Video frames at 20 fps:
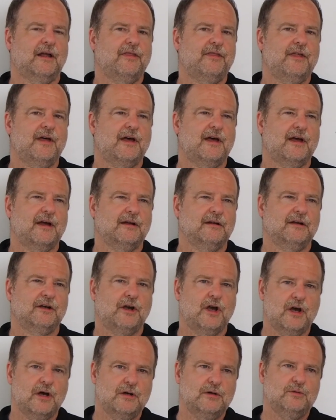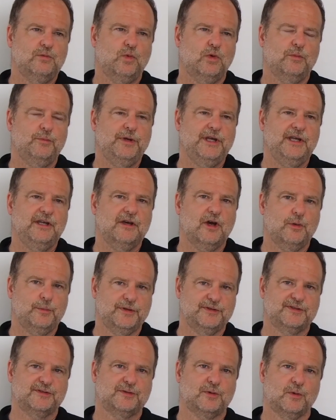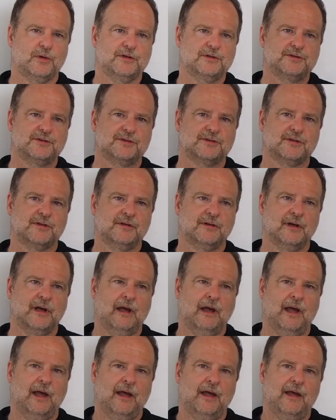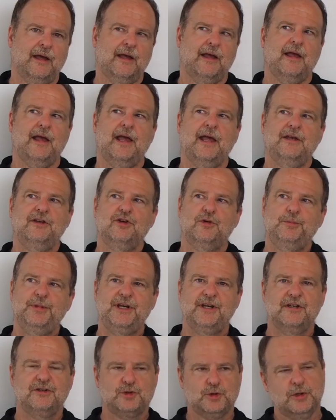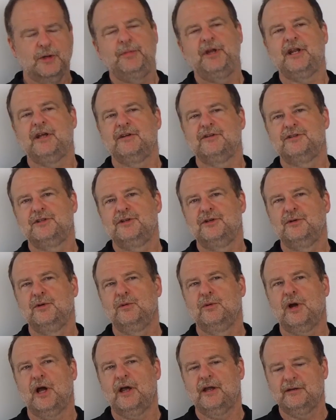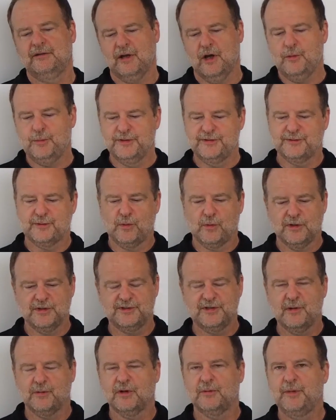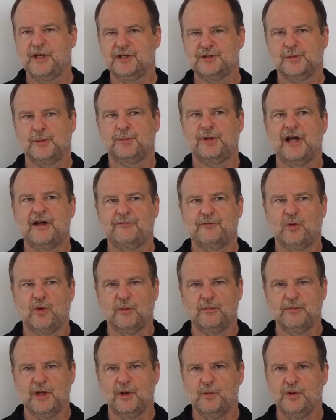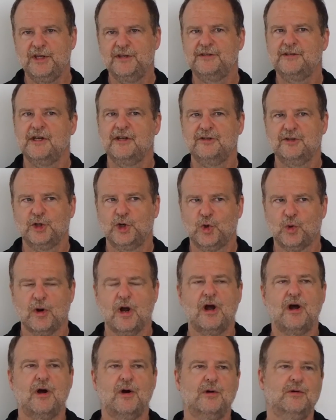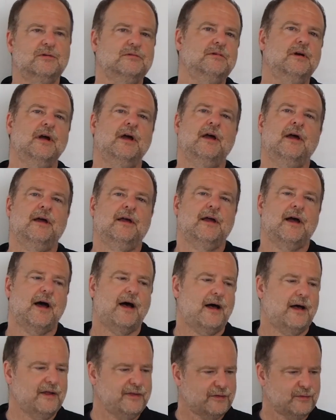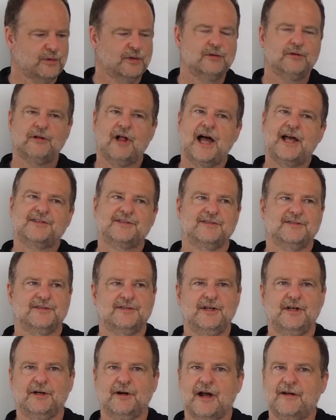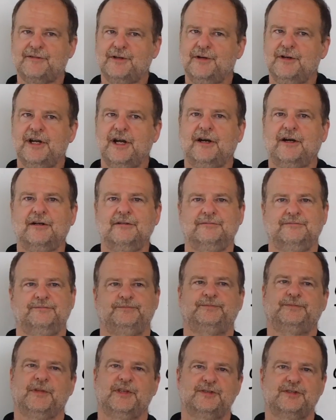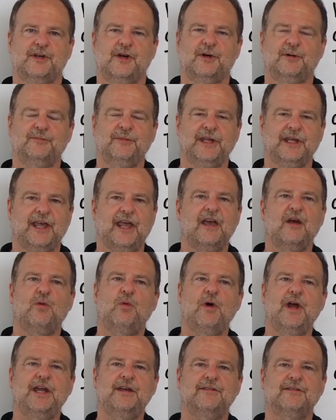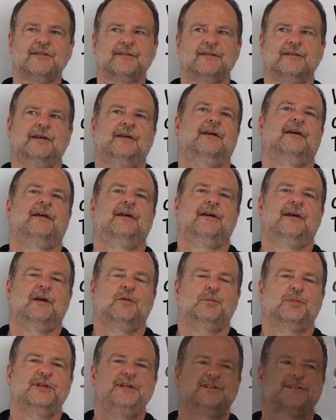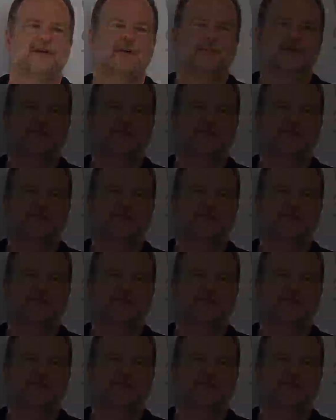The code will be open source, and you'll be contributing to an open source network management platform that we intend to grow through classes year after year. So can't wait. Please come